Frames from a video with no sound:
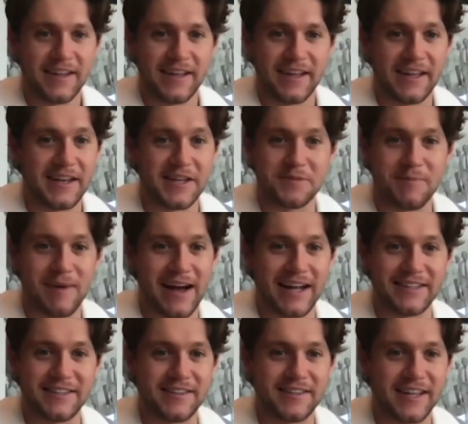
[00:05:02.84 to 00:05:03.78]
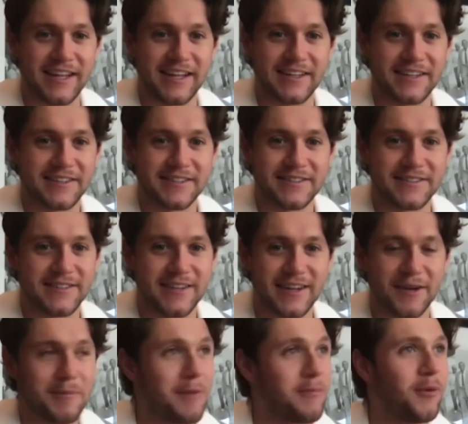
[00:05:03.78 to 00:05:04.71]
It is mad to think. I
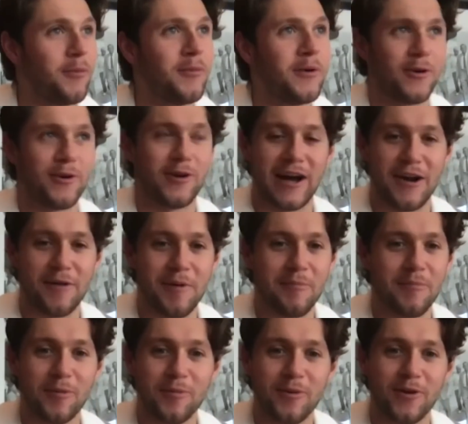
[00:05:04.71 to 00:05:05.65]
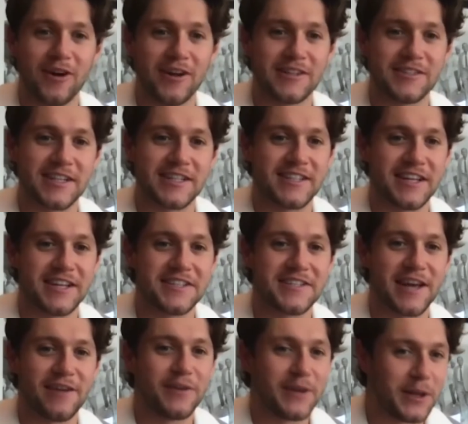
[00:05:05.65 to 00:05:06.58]
remember when we were all 16,
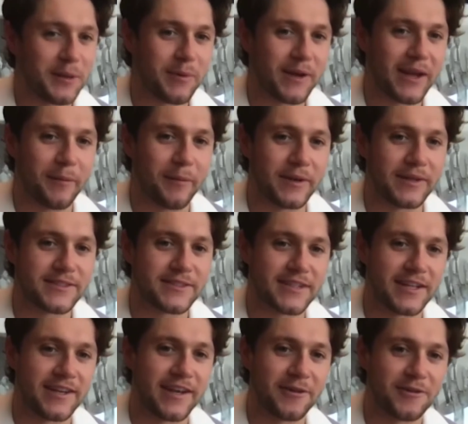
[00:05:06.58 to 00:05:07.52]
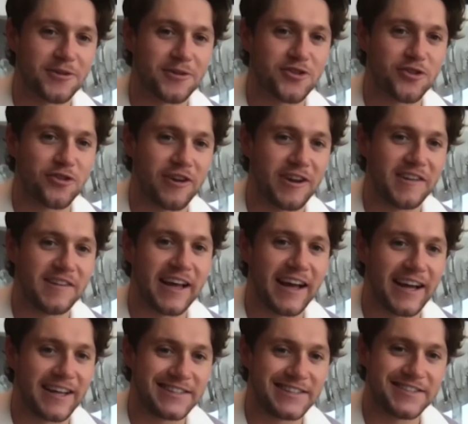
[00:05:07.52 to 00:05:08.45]
17 babies, and now there's 3
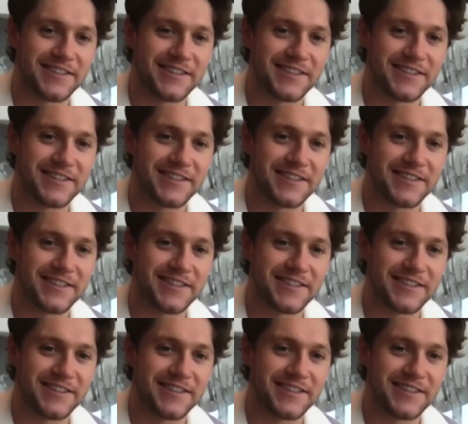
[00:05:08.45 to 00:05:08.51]
dads.